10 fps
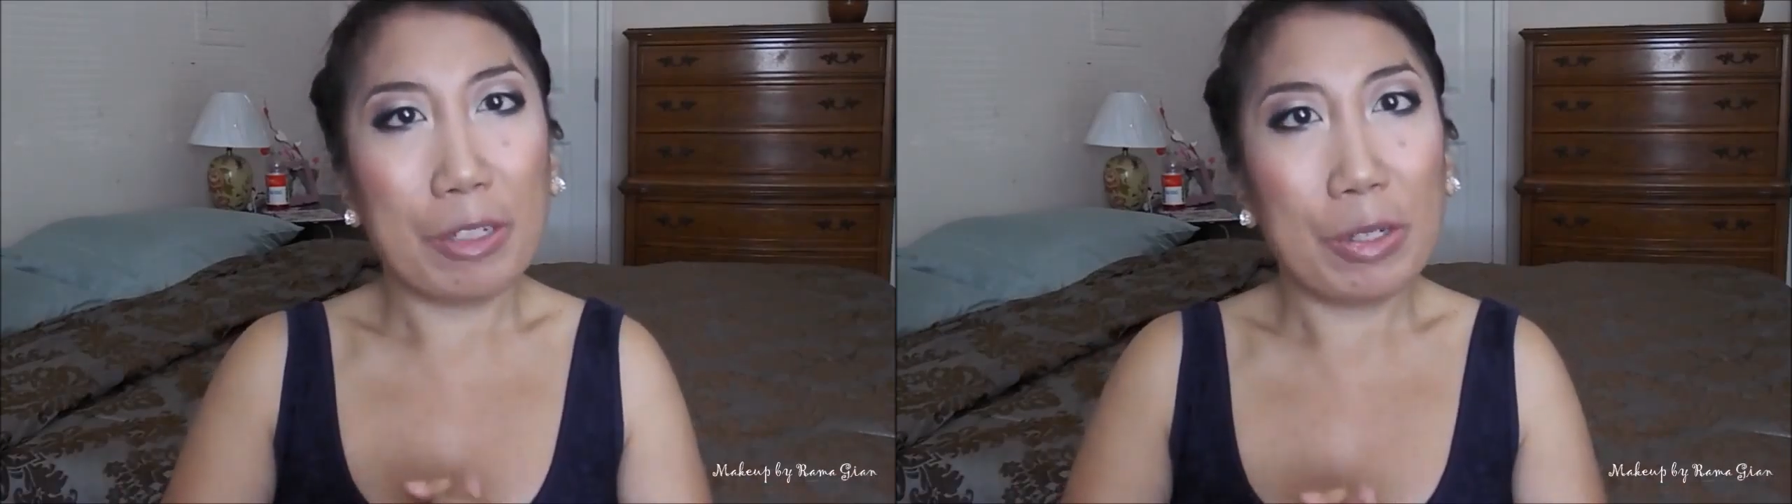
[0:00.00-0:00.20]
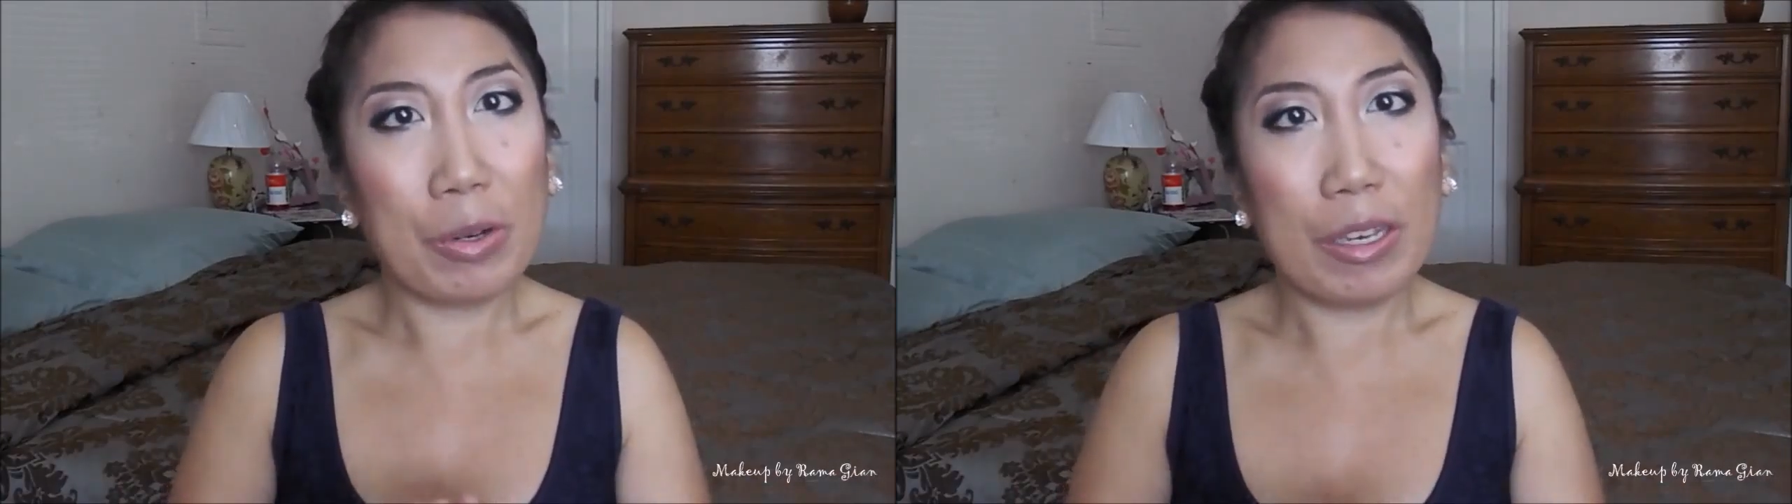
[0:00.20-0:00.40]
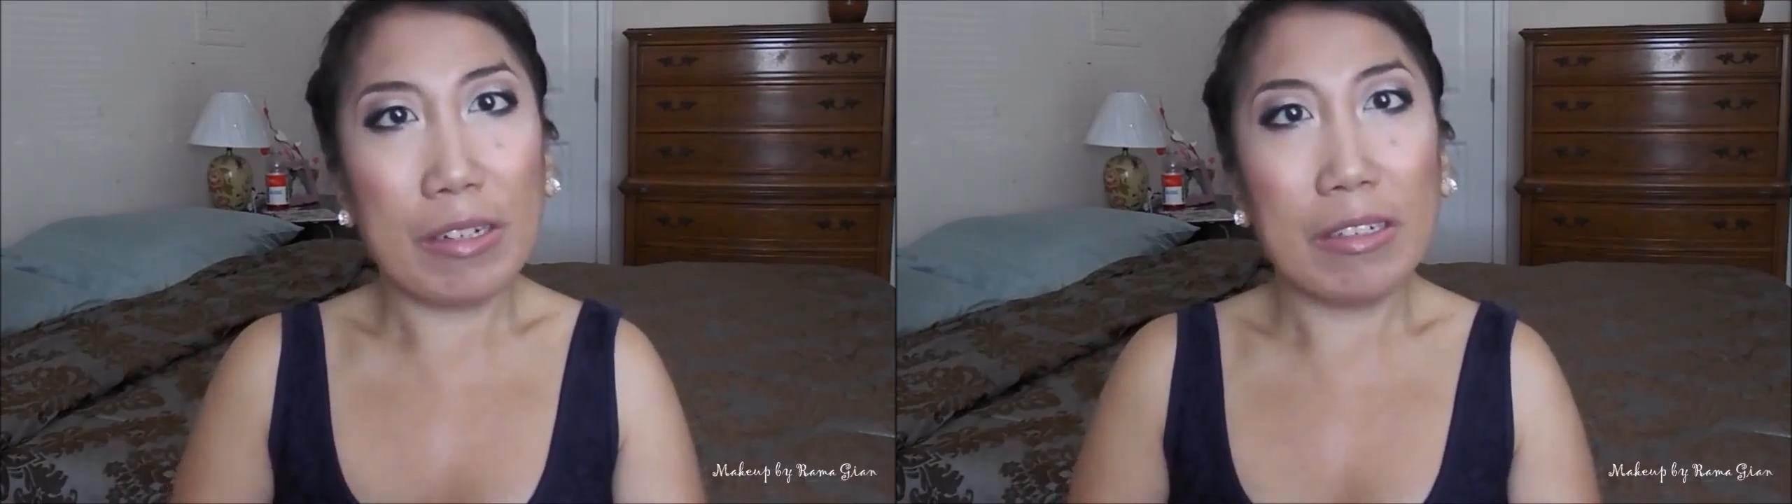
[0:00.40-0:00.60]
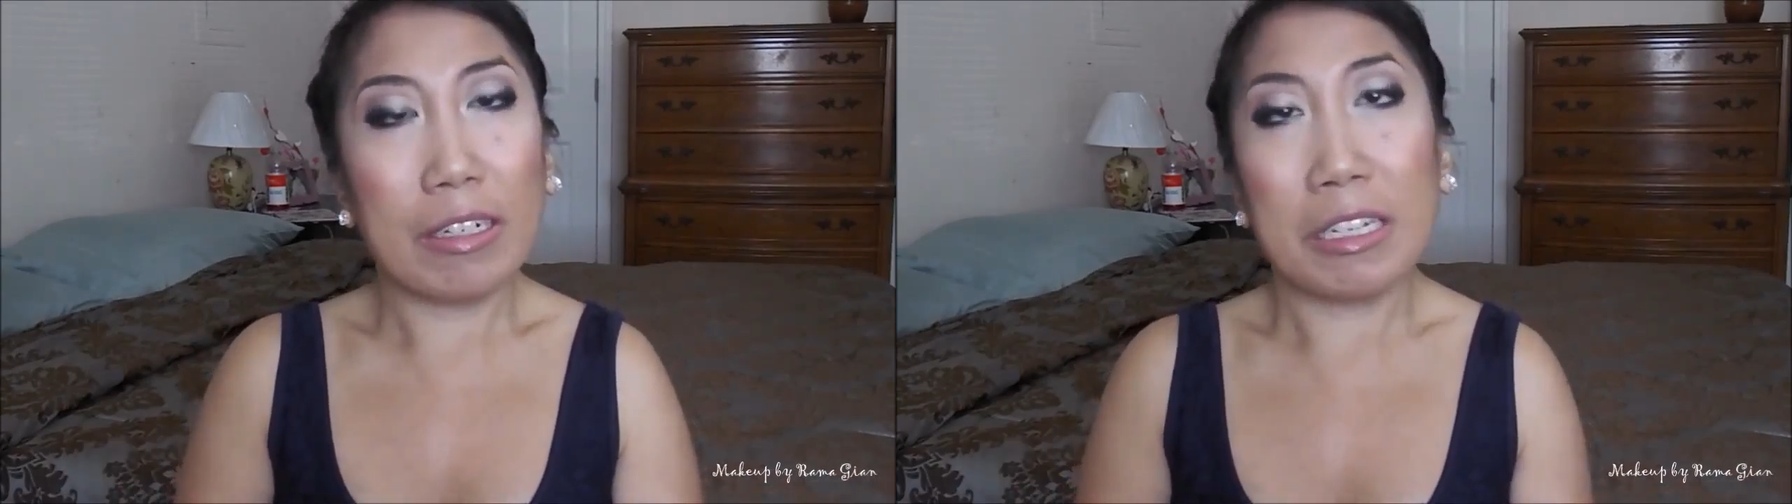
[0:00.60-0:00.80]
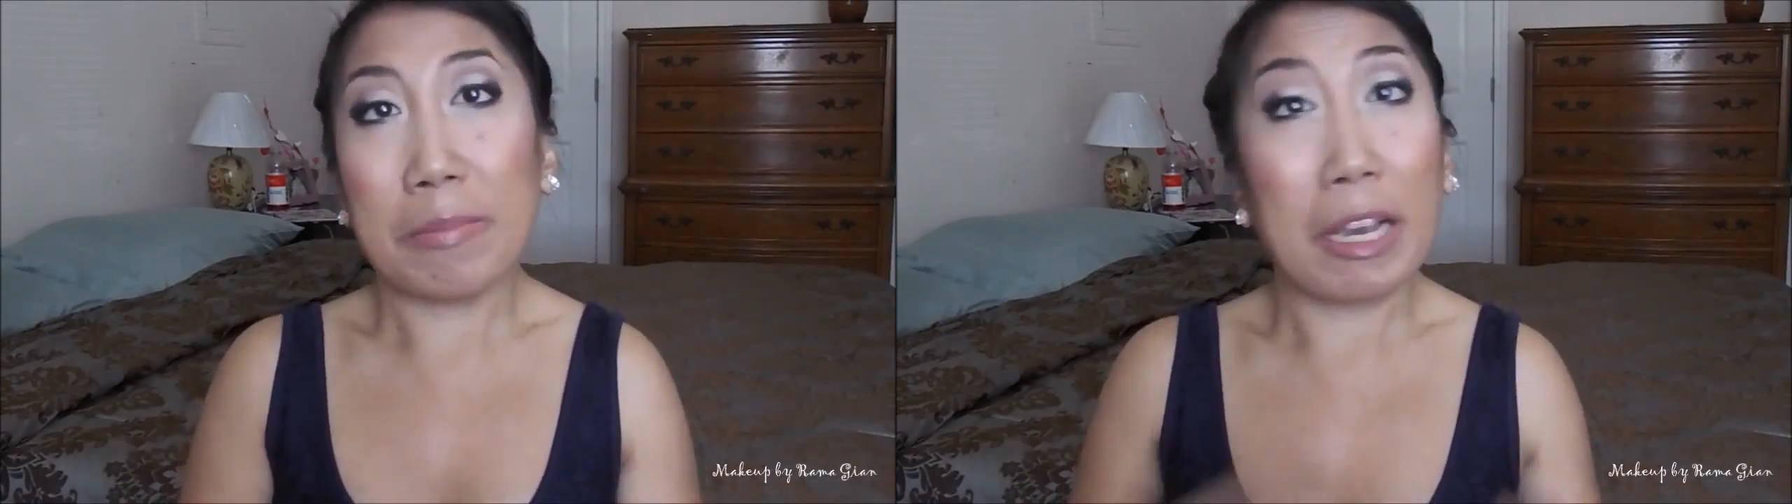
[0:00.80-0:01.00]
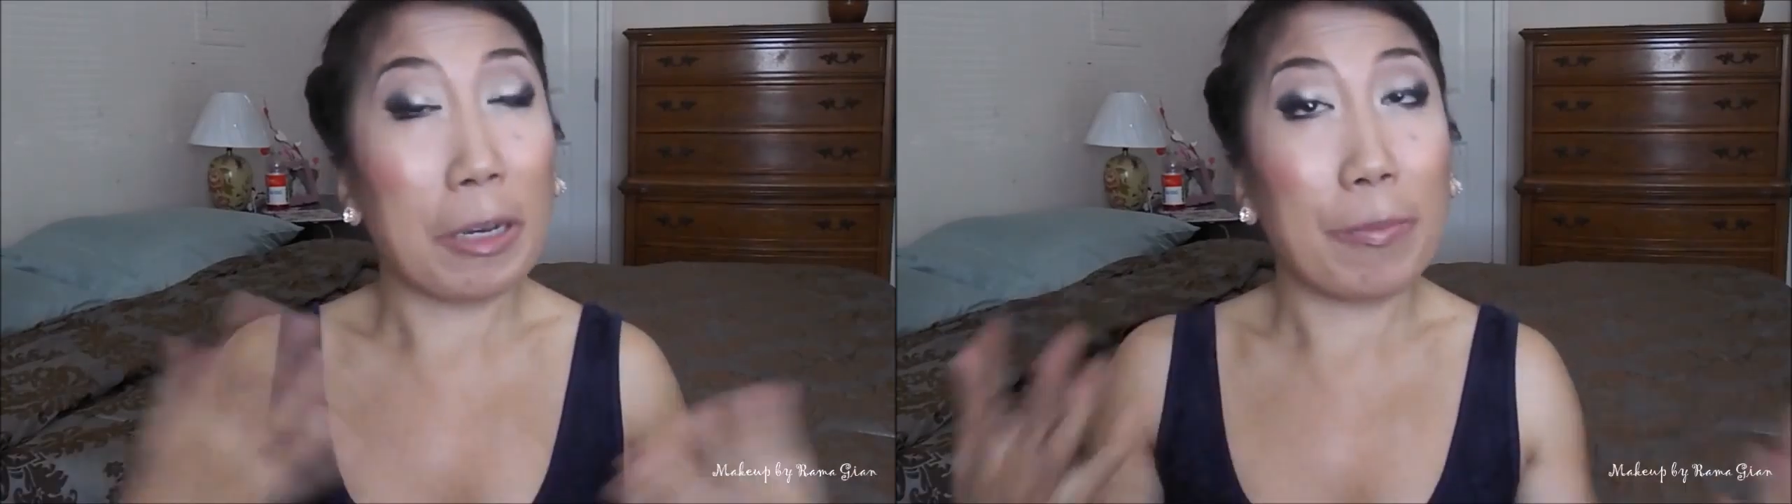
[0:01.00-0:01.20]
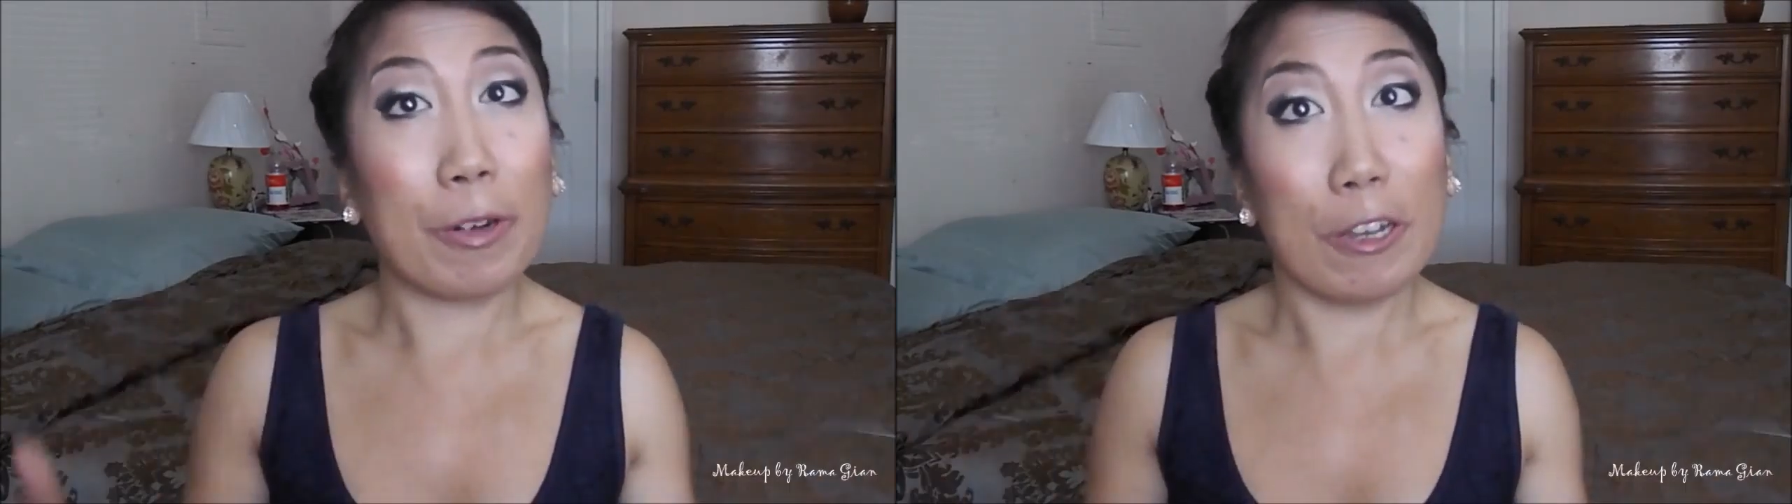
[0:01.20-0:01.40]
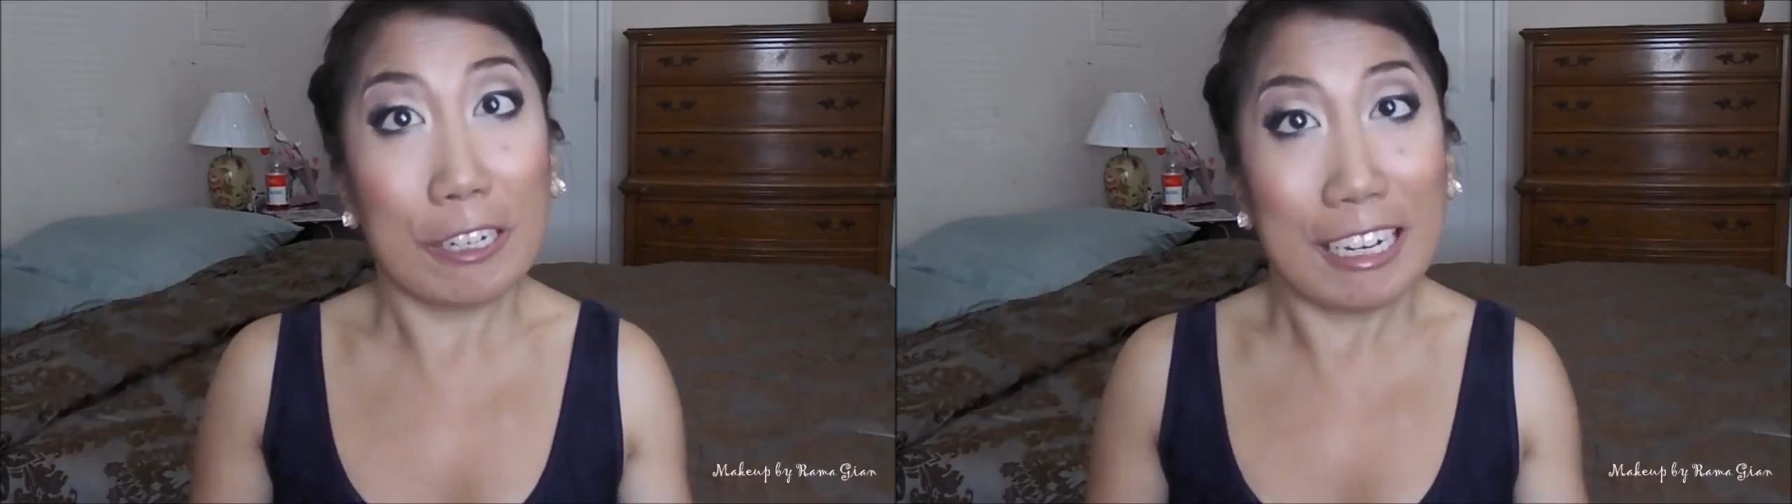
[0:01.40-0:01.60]
tutorial, this makeup
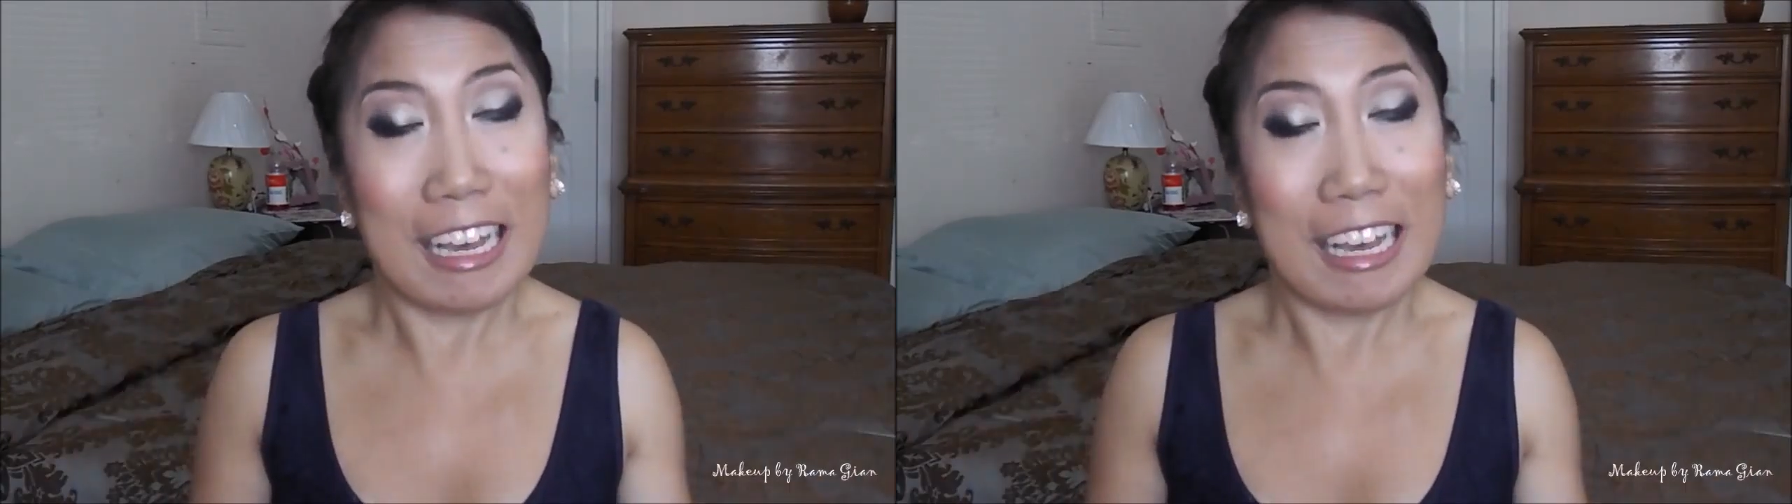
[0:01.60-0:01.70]
look,